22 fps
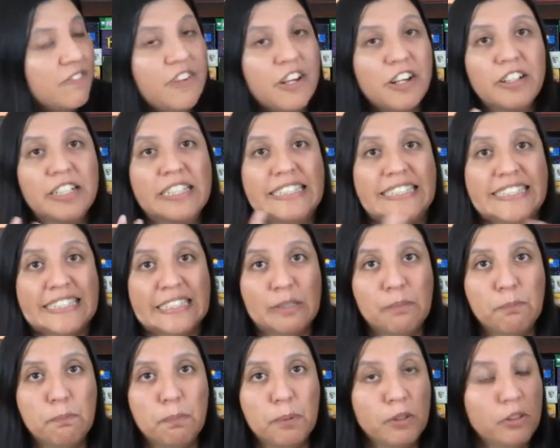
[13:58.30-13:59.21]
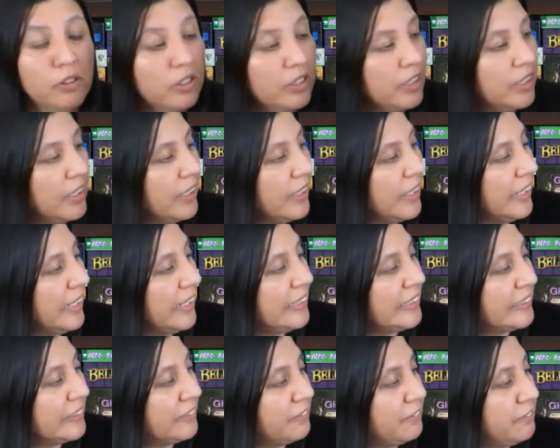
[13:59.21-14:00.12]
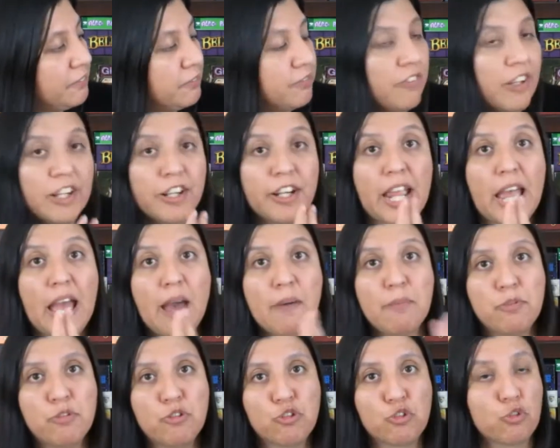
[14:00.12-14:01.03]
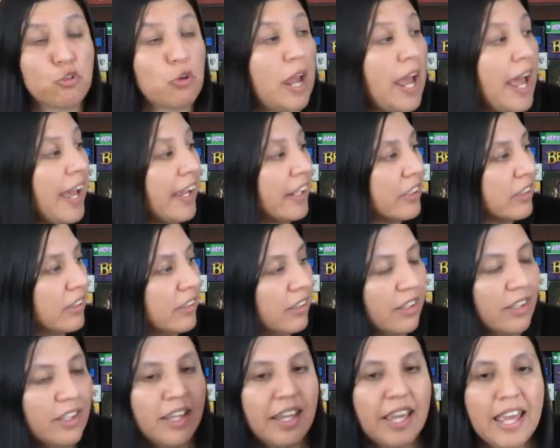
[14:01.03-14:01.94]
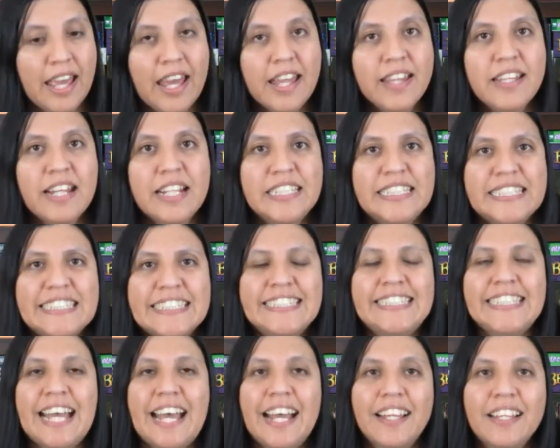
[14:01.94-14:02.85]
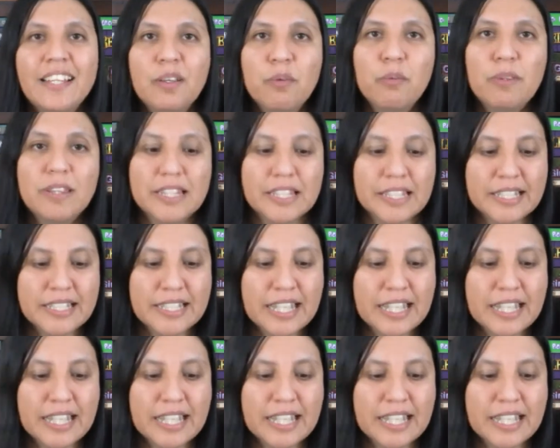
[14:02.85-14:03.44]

very simple, it's very abstract, and that's exactly what the